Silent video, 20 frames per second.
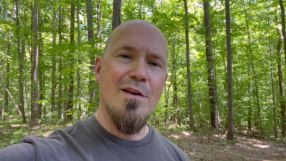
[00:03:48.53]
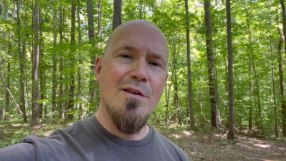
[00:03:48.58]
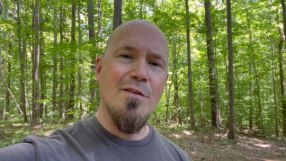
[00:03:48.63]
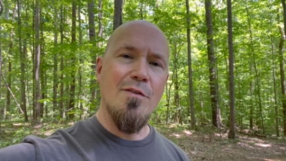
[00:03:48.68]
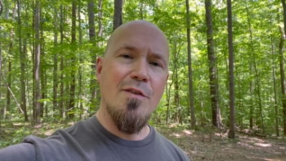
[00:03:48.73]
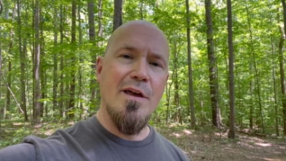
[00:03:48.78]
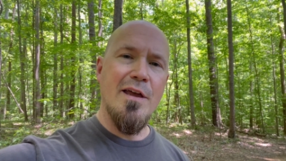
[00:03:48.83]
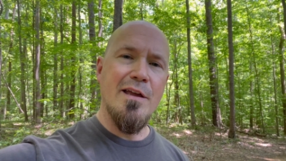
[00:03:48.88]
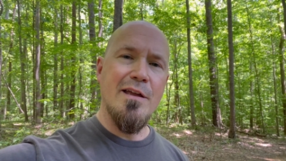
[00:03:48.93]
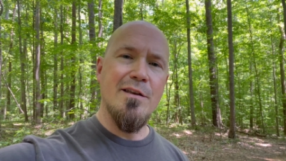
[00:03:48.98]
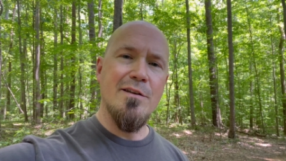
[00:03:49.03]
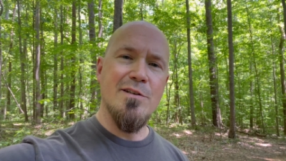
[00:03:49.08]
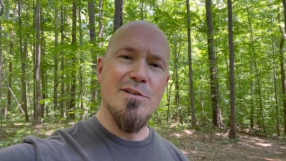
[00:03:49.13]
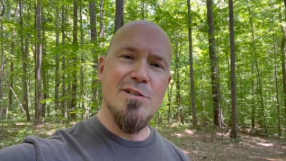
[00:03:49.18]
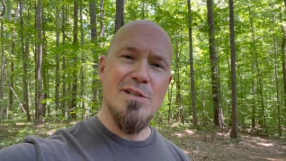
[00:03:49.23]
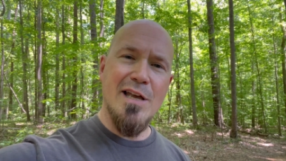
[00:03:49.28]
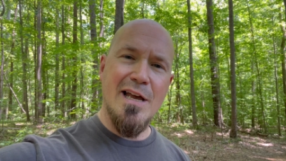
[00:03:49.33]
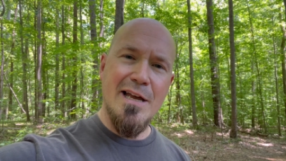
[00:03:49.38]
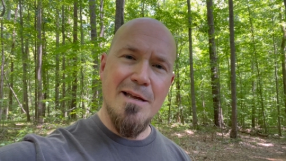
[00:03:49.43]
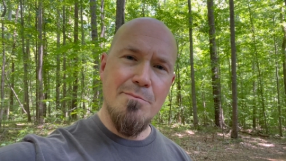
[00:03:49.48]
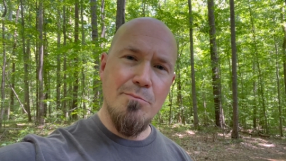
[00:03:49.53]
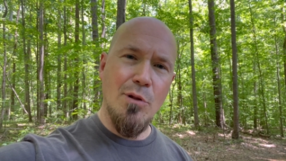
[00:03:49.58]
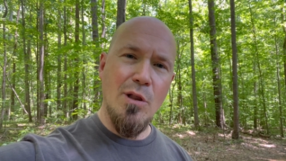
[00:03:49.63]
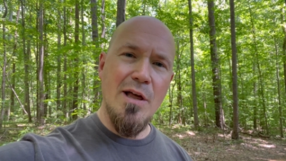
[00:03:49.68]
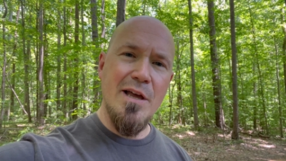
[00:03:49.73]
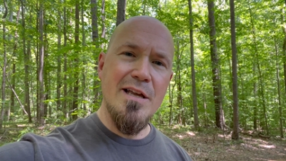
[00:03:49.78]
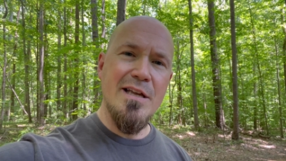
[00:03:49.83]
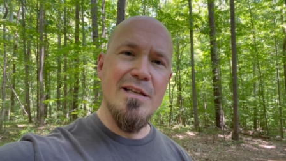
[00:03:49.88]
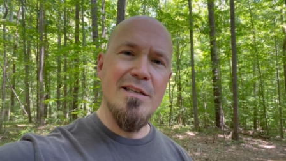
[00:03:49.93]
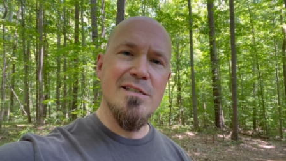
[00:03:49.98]
They design
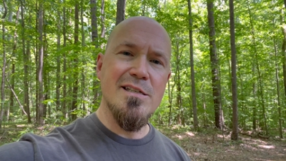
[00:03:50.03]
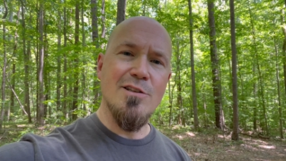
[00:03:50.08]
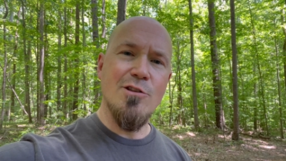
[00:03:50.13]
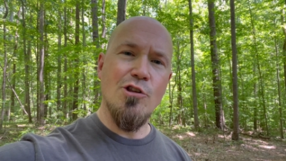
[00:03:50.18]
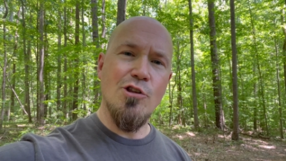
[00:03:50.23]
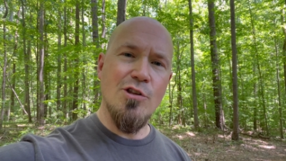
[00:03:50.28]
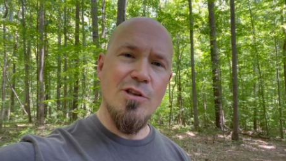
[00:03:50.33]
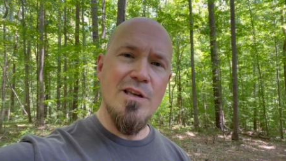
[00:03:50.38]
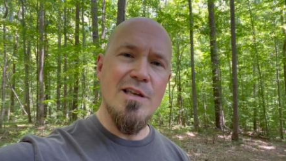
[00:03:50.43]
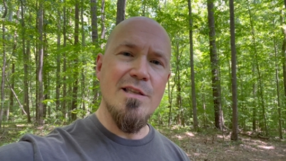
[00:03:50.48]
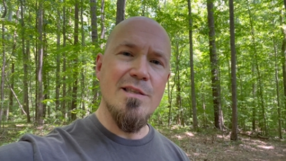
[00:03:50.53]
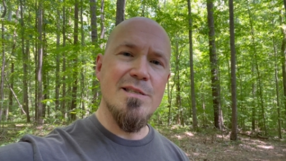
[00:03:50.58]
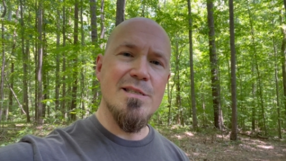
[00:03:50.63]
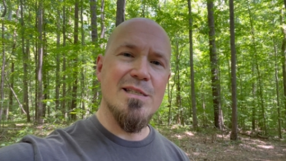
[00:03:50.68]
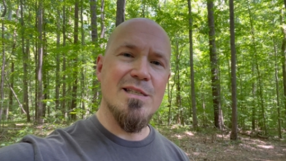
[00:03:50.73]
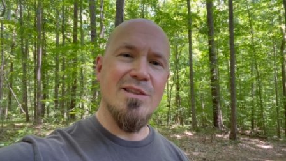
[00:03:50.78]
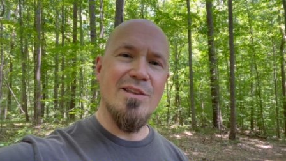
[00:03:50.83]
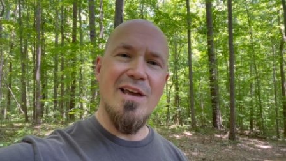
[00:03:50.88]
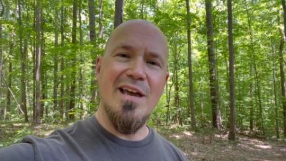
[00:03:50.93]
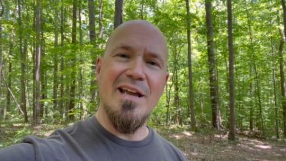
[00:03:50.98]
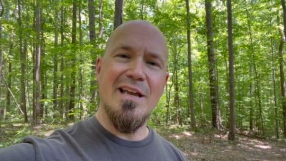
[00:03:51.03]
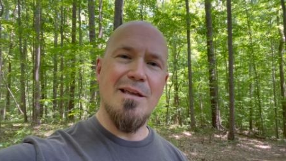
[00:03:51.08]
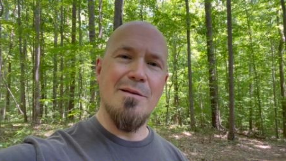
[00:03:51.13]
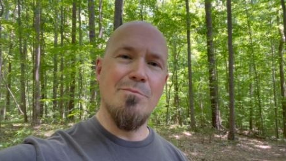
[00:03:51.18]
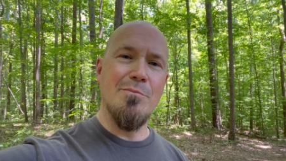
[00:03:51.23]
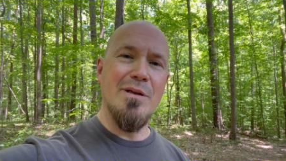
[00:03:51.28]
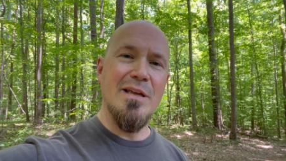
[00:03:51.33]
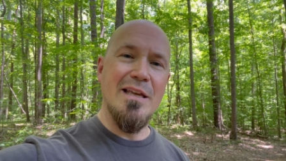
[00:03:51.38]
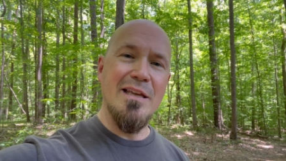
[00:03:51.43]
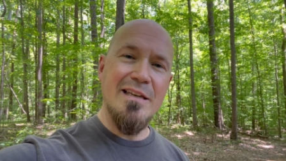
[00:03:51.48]
blades and sheaths that can be